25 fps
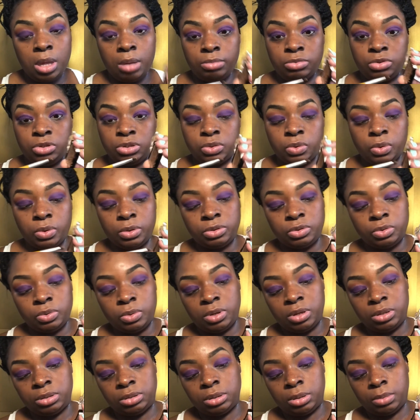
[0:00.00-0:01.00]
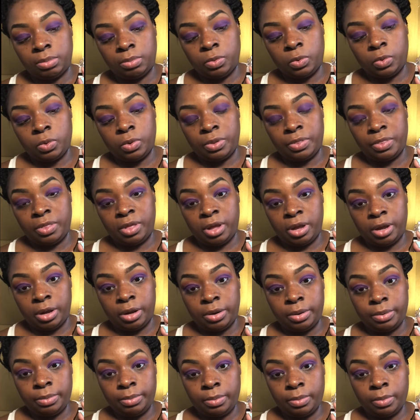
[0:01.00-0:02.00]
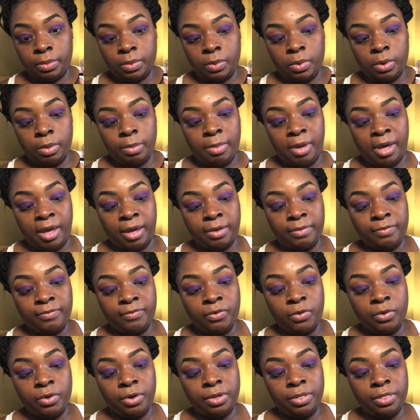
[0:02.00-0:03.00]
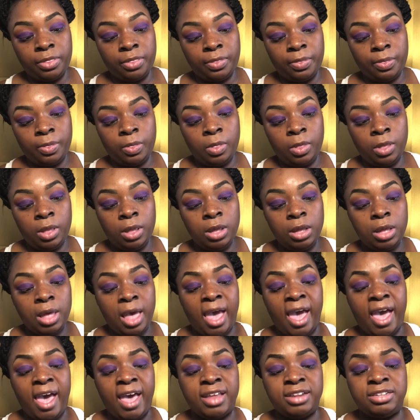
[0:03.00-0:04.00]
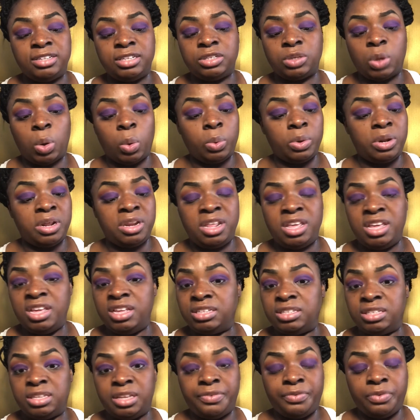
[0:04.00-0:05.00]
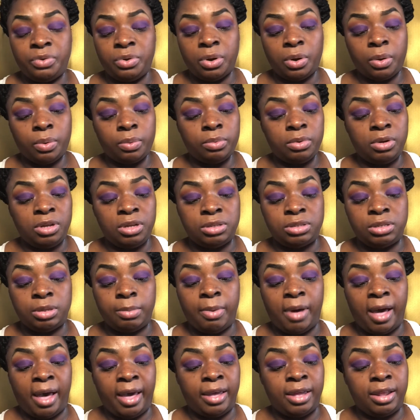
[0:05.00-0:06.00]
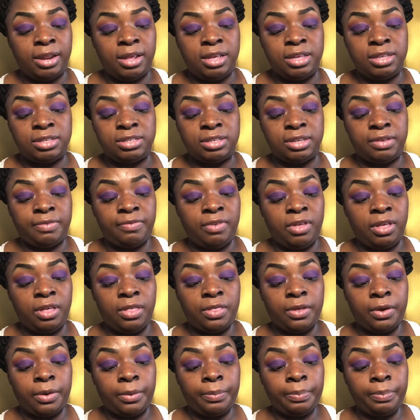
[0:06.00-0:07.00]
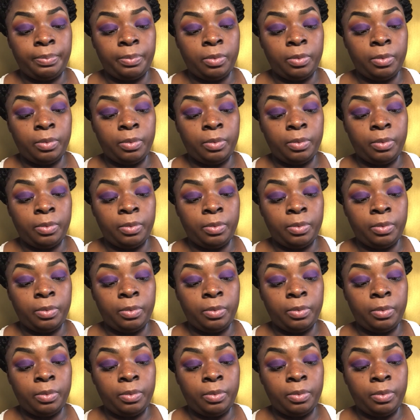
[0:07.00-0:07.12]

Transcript: Just going to get some on there, going back and forth. It has its own adhesive. You don't need to buy adhesive either.